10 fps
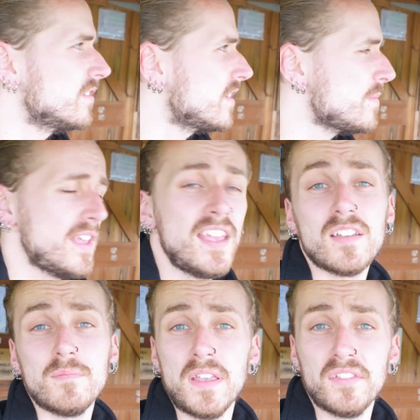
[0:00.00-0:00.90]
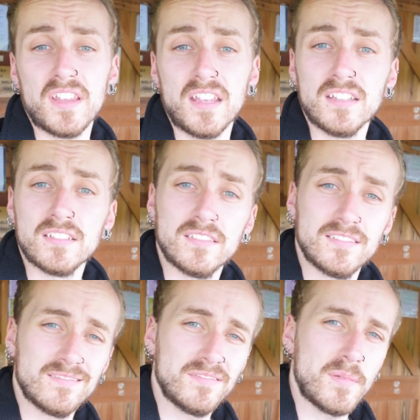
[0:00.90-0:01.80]
they're a bit hit and miss here,
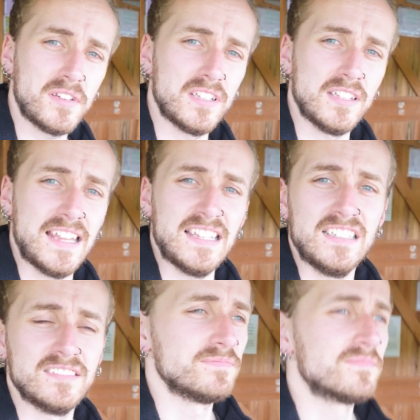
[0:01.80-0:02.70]
especially lately.